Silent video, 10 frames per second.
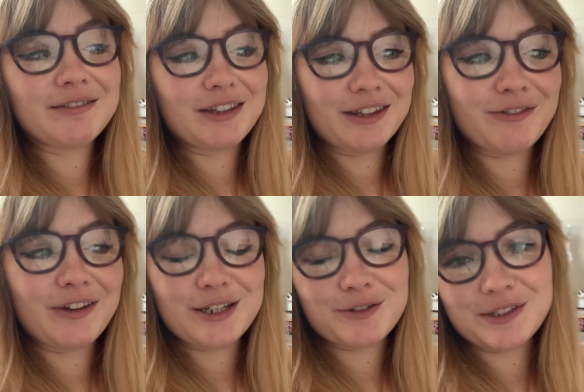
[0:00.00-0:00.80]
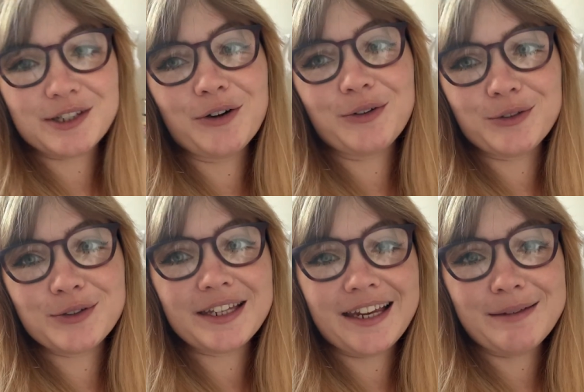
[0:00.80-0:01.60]
the finished result, you'll
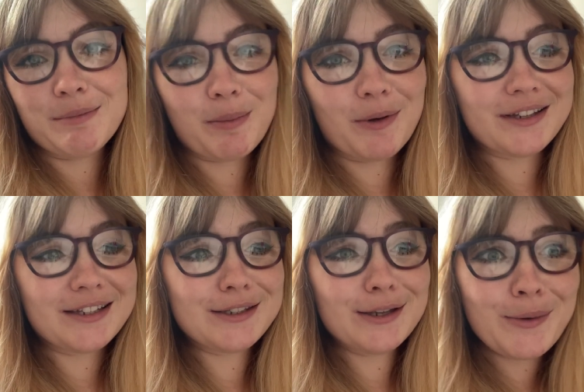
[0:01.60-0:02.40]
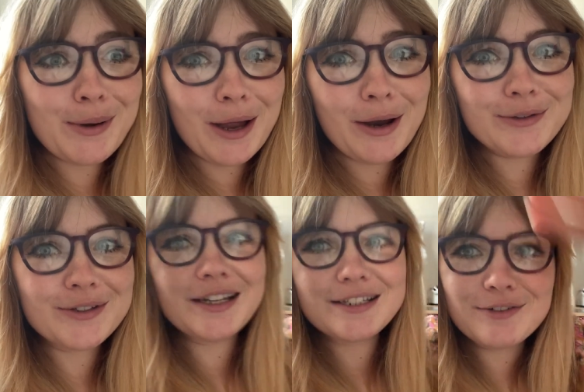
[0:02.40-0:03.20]
see my pockets are so low. So
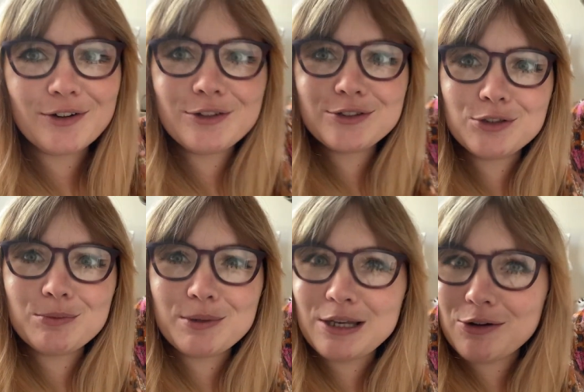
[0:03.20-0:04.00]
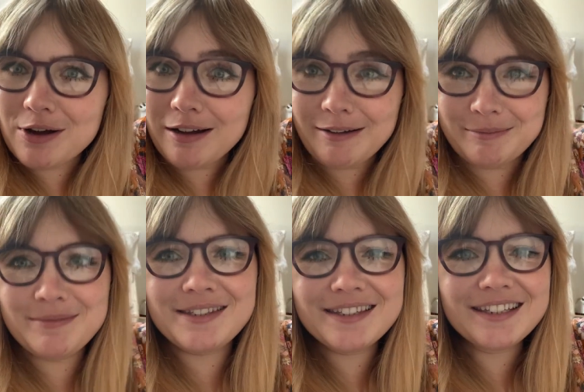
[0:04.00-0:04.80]
unless you've got super long
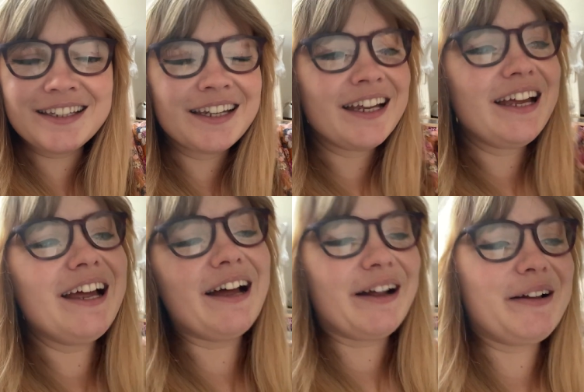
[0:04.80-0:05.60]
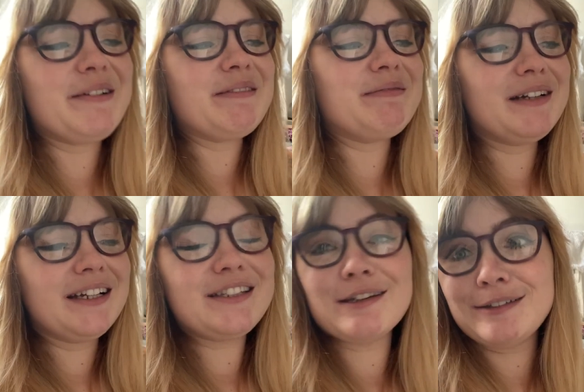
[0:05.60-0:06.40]
arms, um,
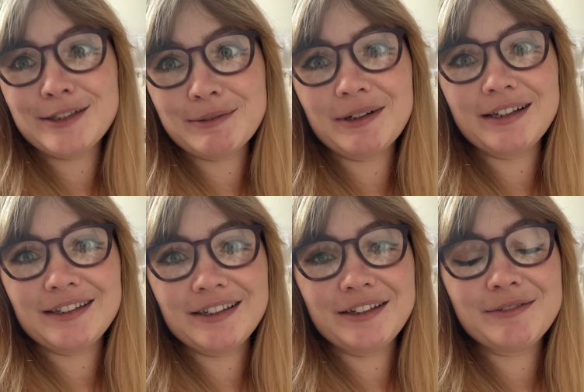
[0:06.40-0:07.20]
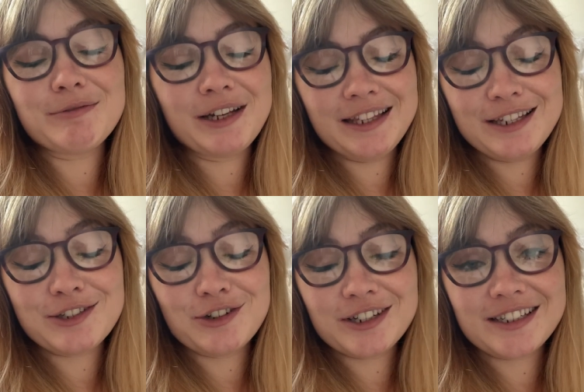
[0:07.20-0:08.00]
don't do what I do. Read the
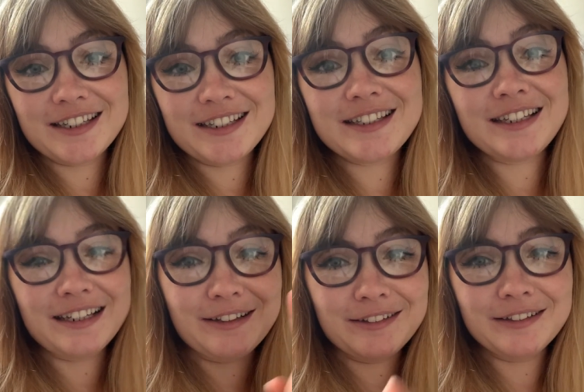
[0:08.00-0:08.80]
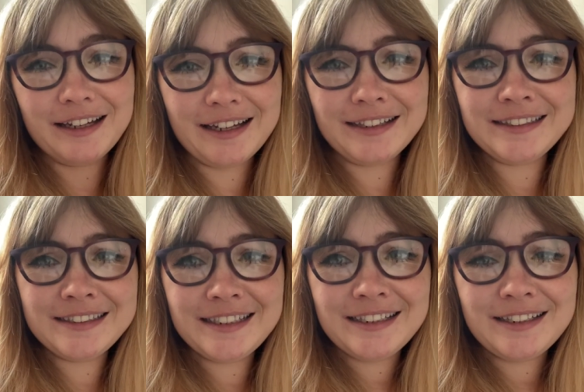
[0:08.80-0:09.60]
instructions. Little uh,
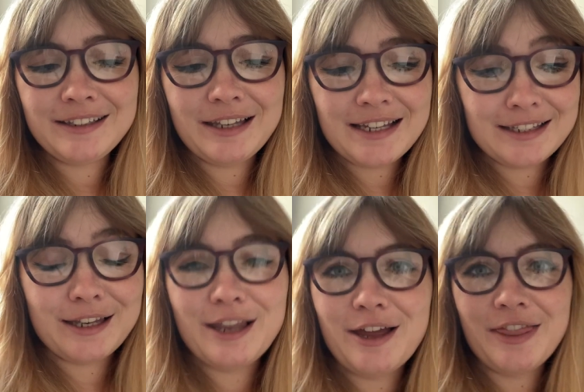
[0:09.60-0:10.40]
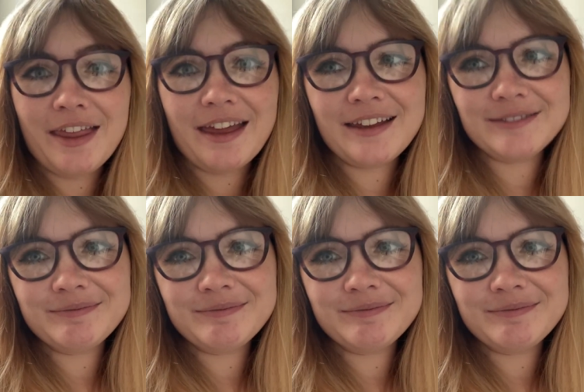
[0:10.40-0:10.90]
lesson learned there.